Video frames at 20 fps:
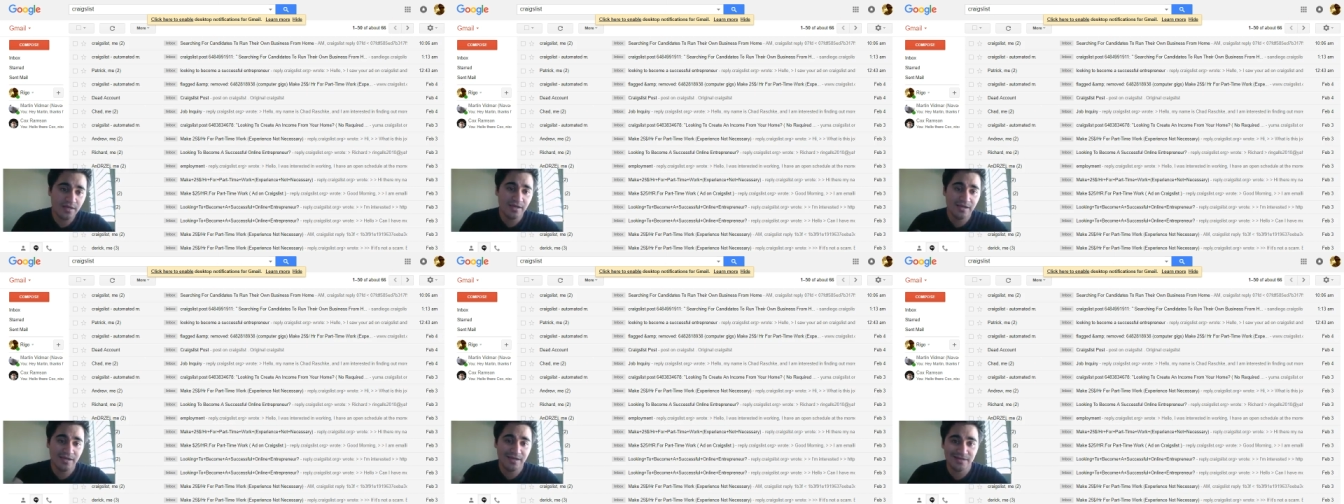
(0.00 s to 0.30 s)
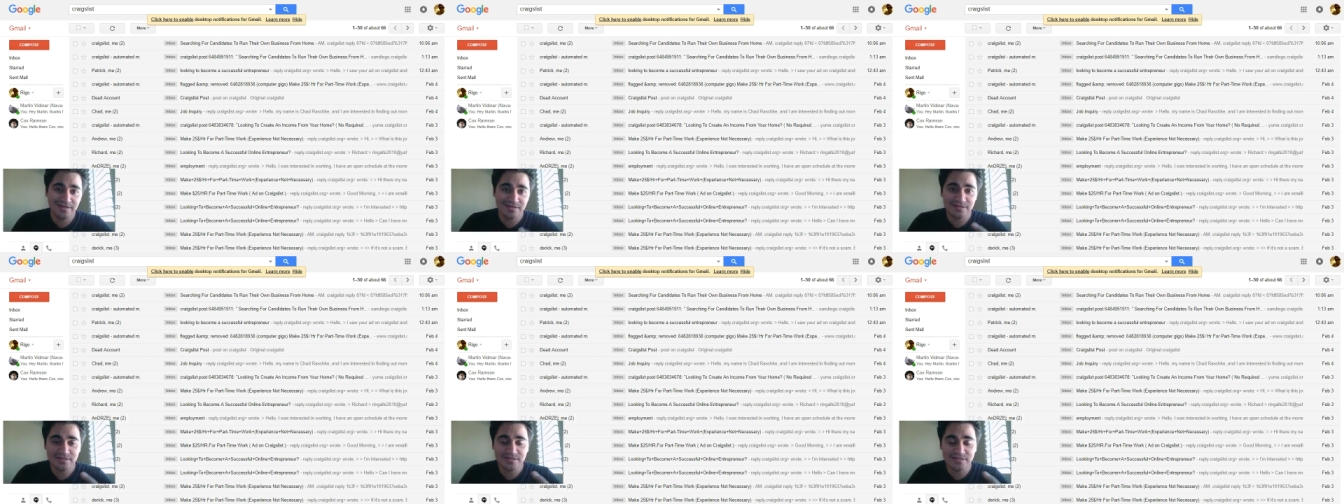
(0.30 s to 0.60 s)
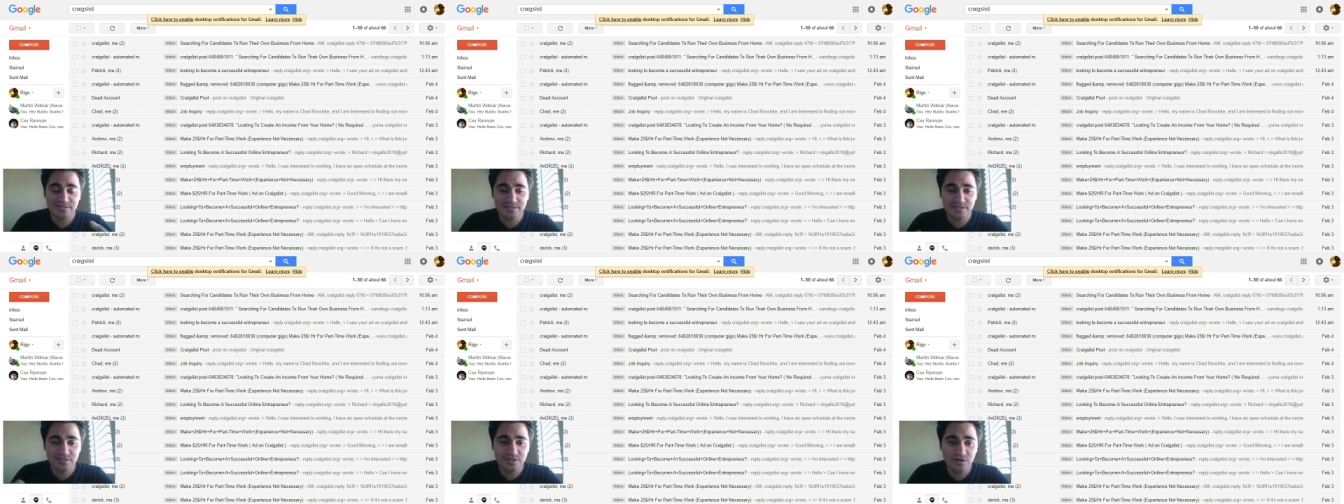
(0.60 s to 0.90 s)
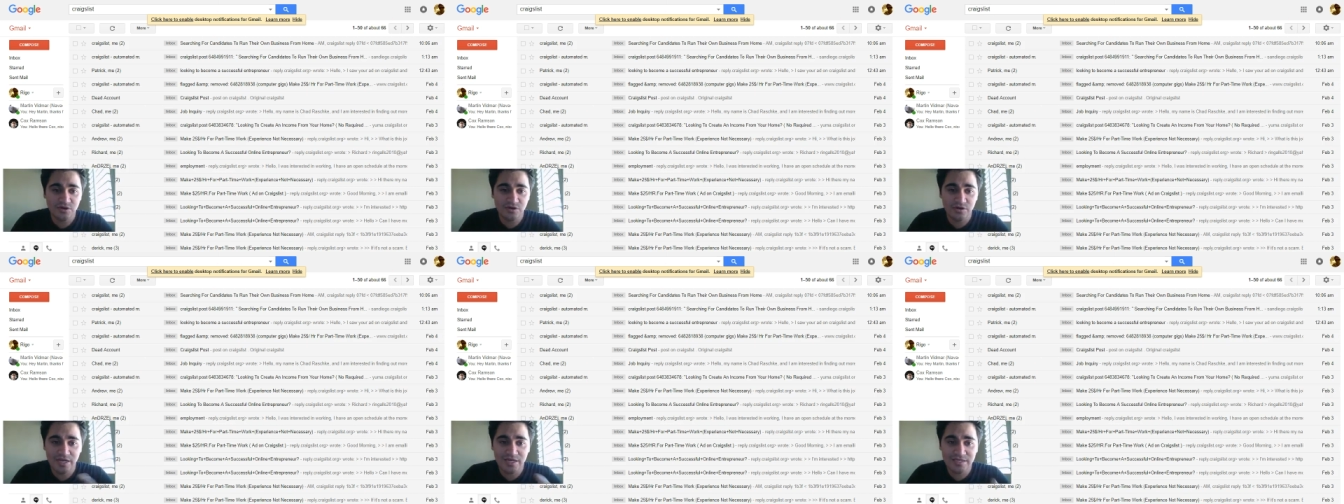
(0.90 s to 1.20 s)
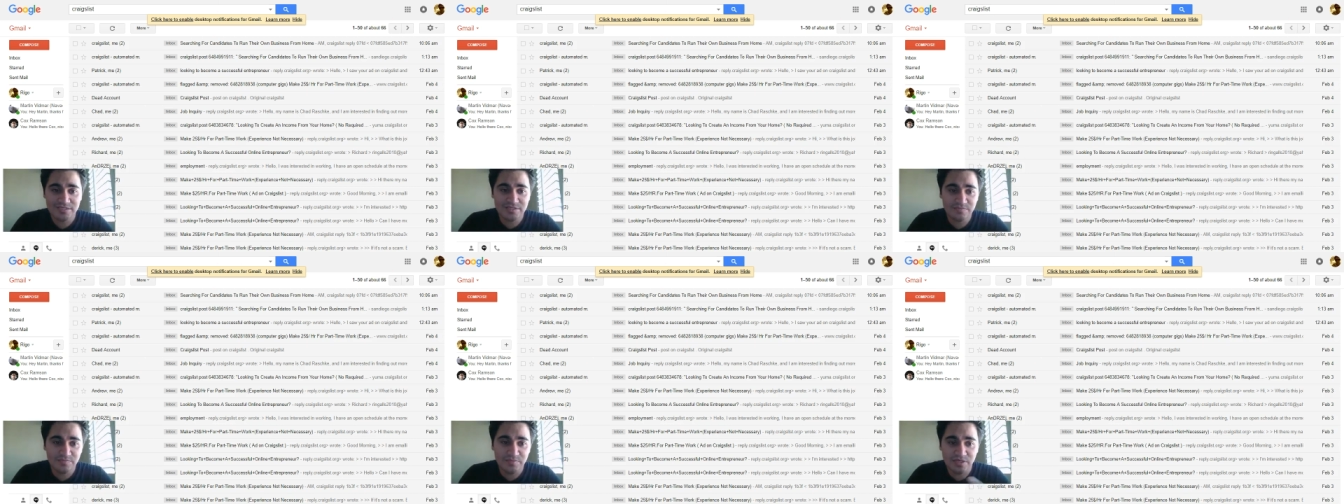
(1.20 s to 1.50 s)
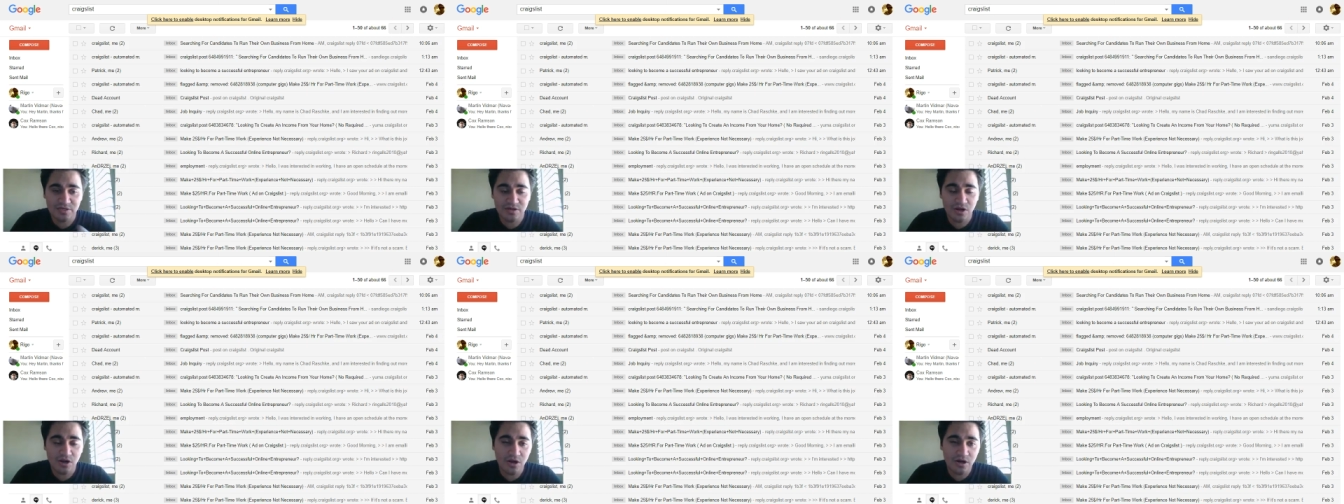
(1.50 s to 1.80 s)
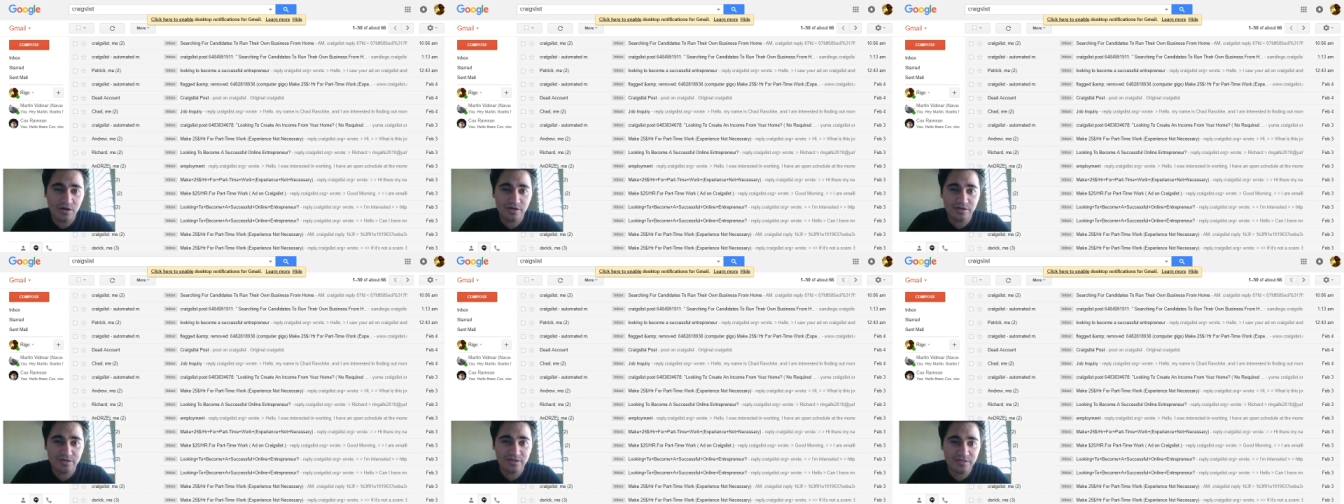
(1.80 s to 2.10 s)
And it hasn't been
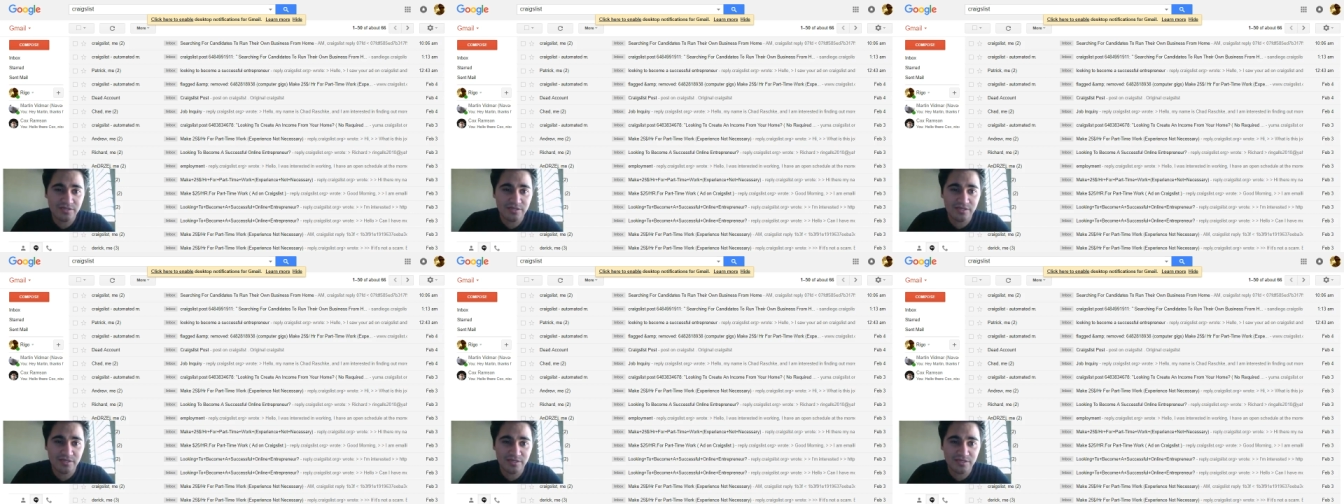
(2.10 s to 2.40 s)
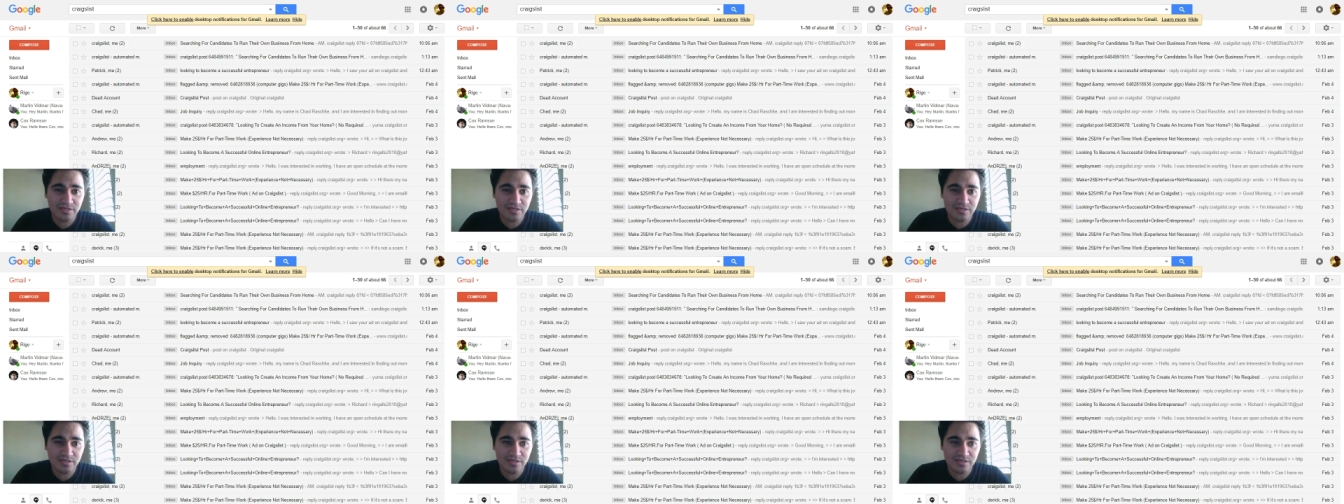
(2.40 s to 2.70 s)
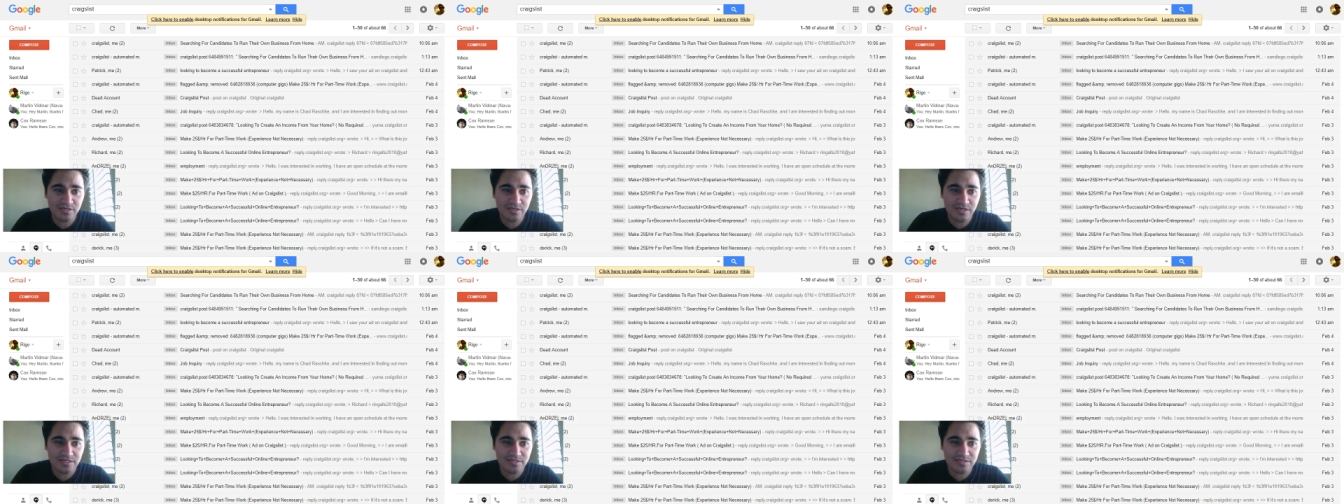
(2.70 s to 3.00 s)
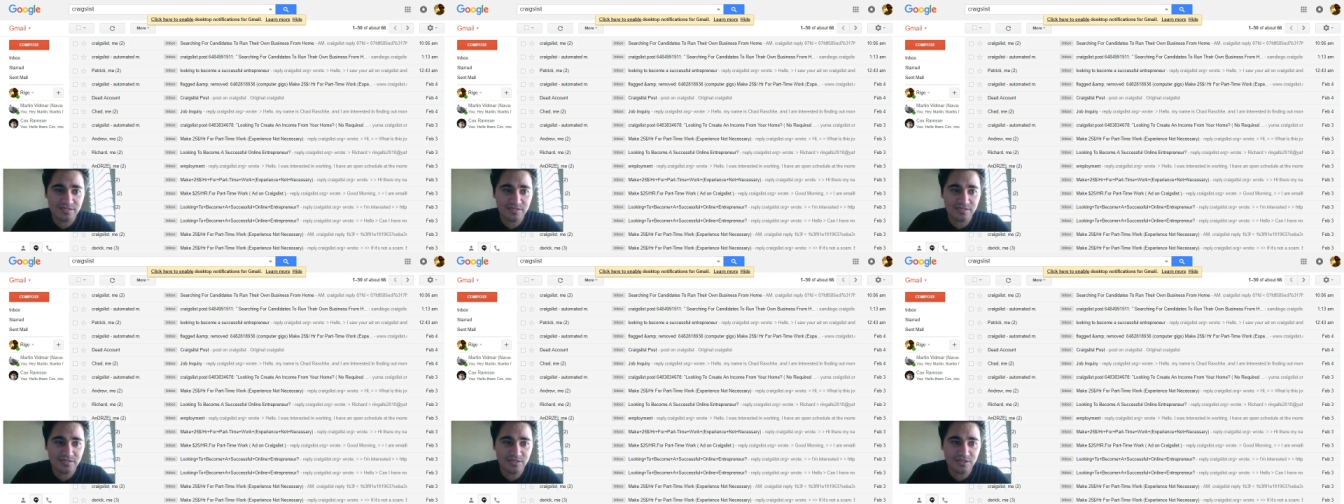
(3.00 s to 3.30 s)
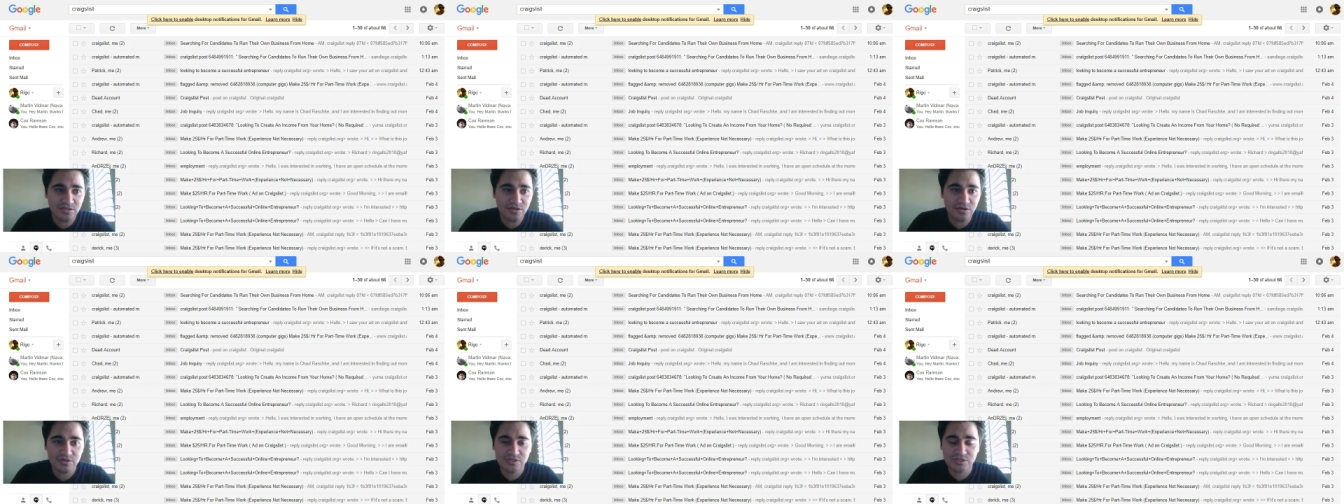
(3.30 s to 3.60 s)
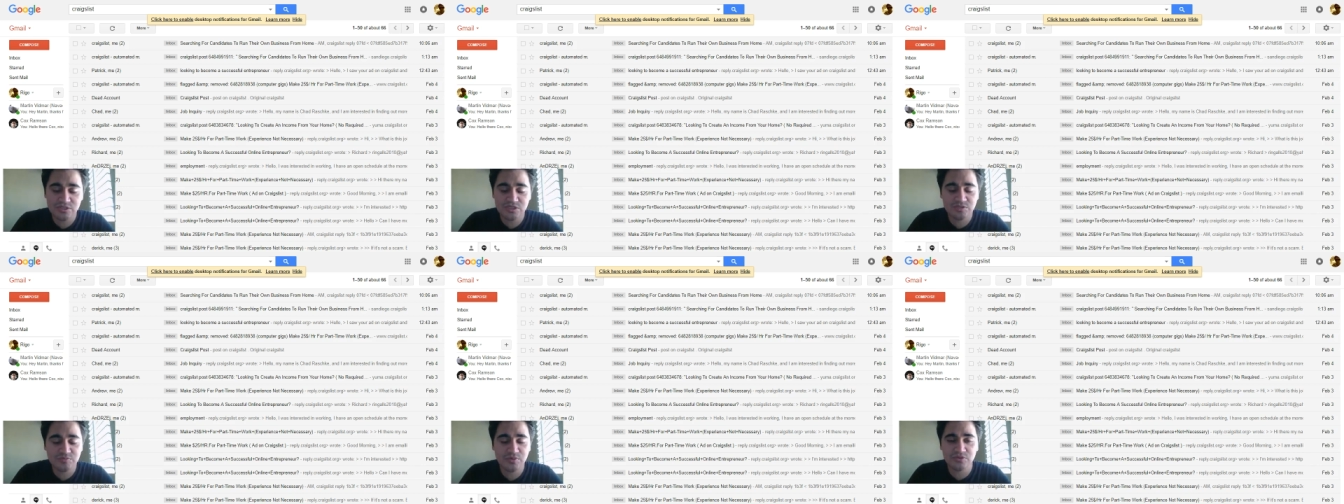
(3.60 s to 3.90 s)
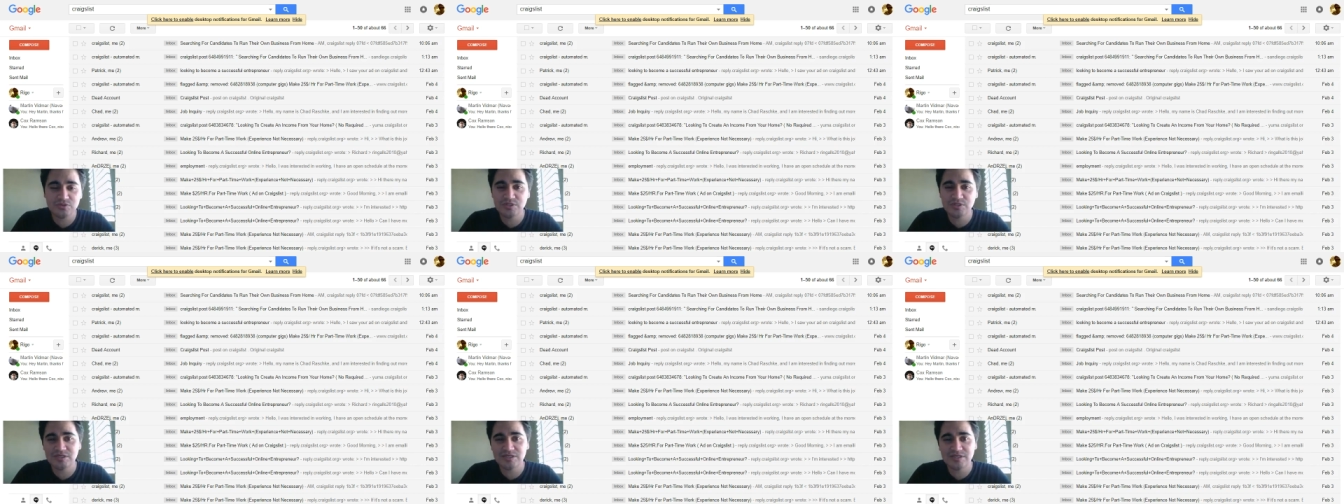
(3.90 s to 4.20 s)
hard. It hasn't, it's just
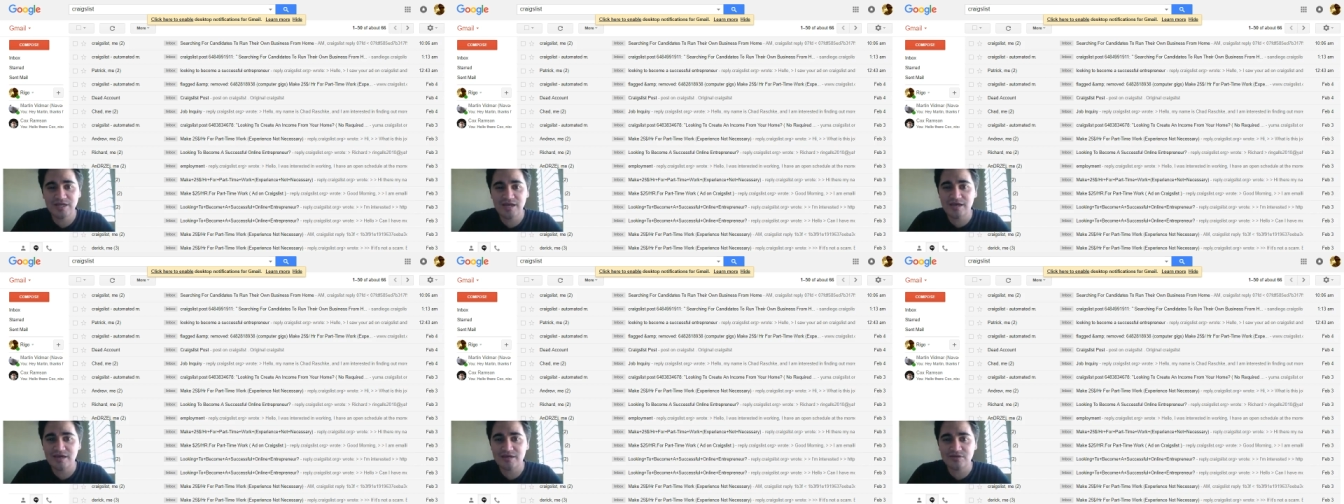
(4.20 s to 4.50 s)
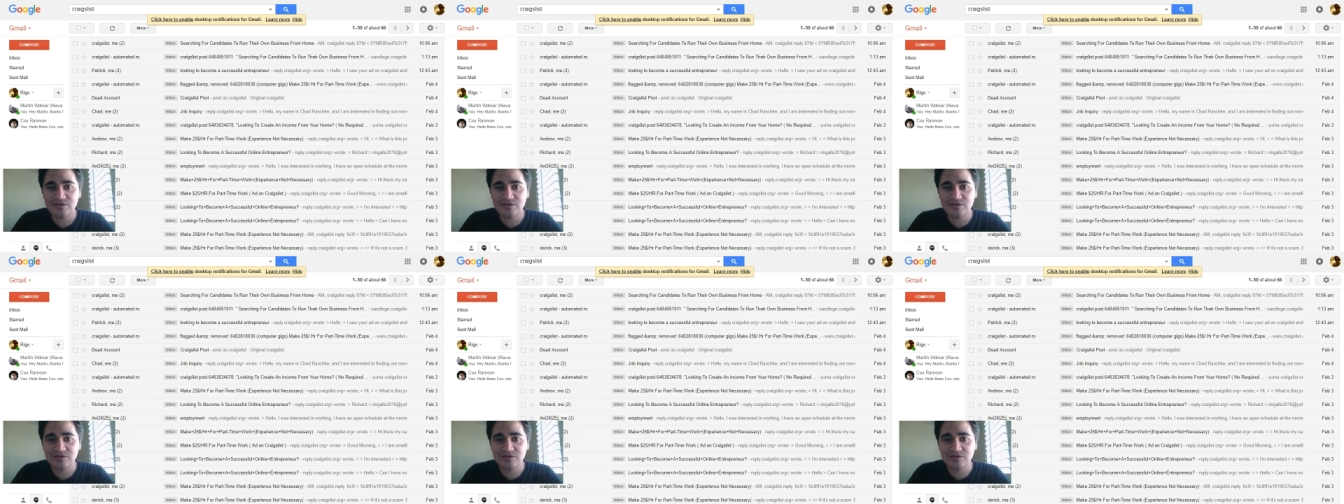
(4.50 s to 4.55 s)
posting an ad.